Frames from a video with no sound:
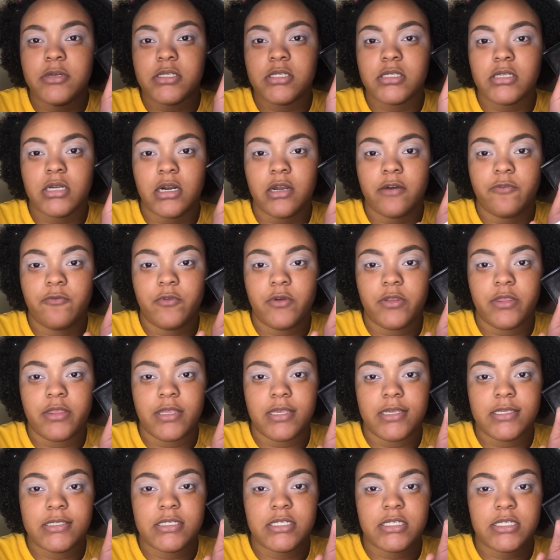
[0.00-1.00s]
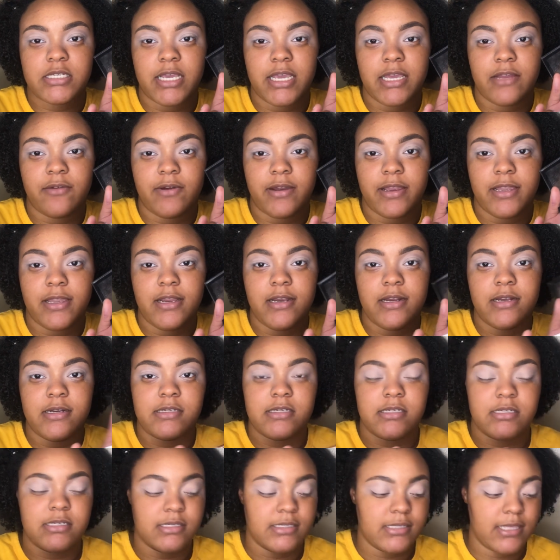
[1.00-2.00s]
start off with this shade right here, and
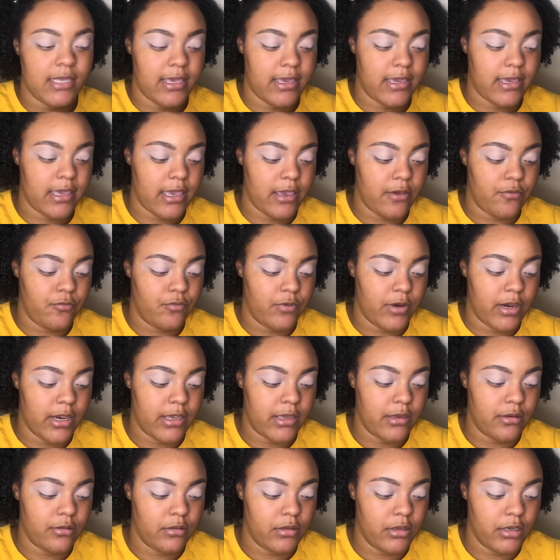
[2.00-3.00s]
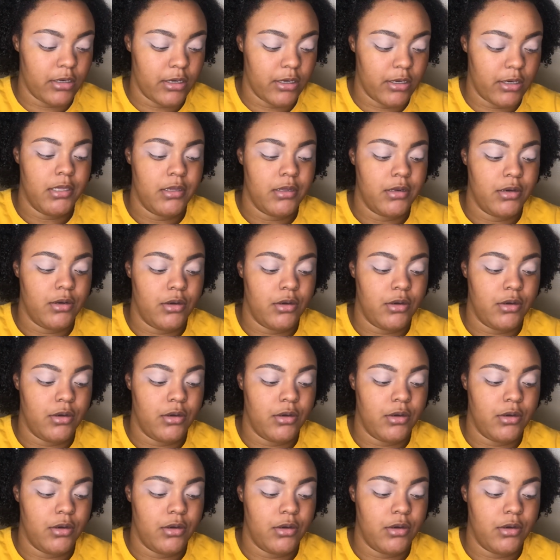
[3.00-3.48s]
it's just like a regular